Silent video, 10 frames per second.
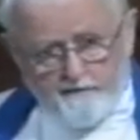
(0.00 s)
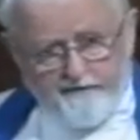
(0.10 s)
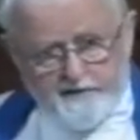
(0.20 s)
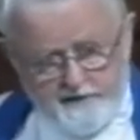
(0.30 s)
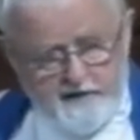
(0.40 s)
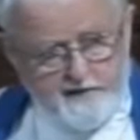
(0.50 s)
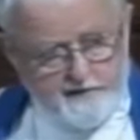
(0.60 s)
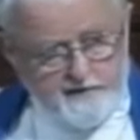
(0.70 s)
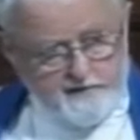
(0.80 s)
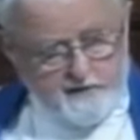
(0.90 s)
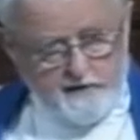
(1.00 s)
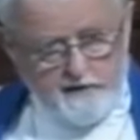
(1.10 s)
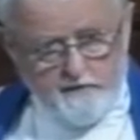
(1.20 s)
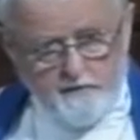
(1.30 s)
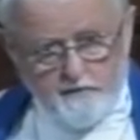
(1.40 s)

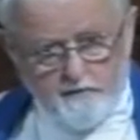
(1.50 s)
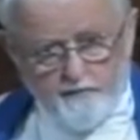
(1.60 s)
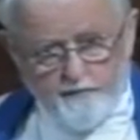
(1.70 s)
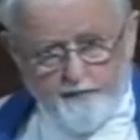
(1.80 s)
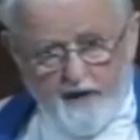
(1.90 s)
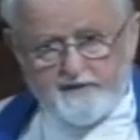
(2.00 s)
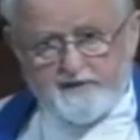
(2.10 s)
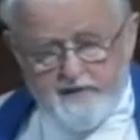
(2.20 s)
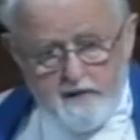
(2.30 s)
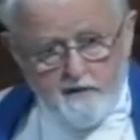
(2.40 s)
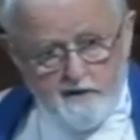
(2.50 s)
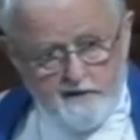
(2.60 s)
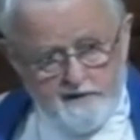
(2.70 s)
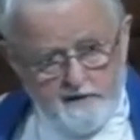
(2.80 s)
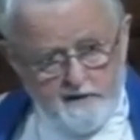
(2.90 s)
facetiously, but
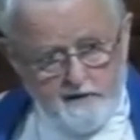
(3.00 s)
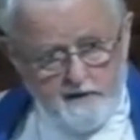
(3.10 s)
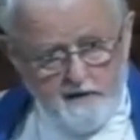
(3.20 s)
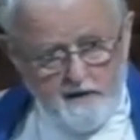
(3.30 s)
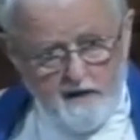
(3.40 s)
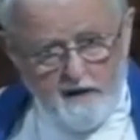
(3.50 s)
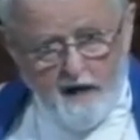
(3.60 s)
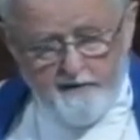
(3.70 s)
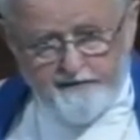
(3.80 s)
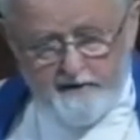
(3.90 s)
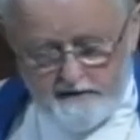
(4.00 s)
seriously, I think